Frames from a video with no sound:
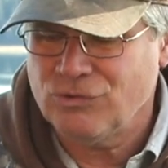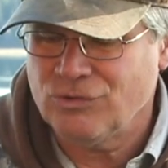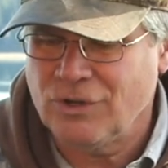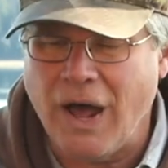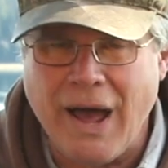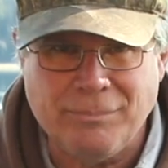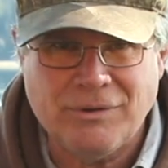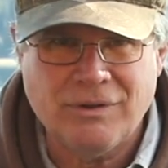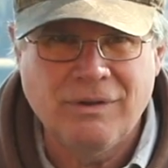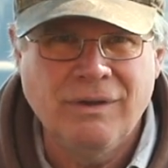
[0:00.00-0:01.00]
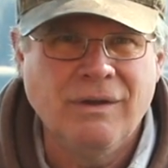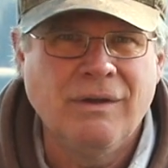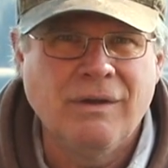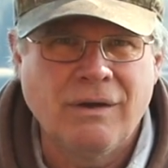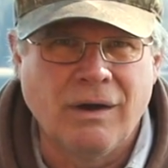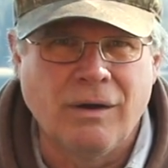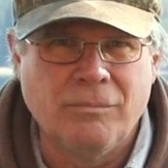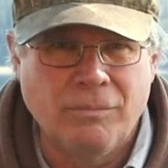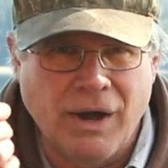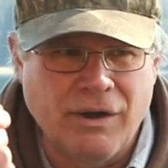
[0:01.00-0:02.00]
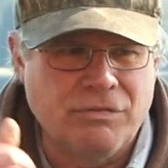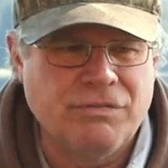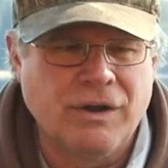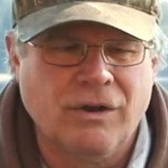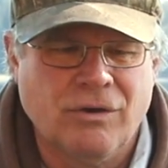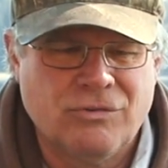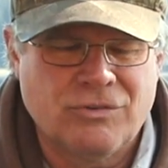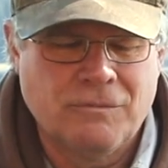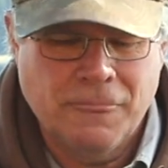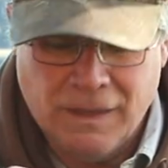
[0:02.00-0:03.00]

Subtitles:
stopped by your fingers.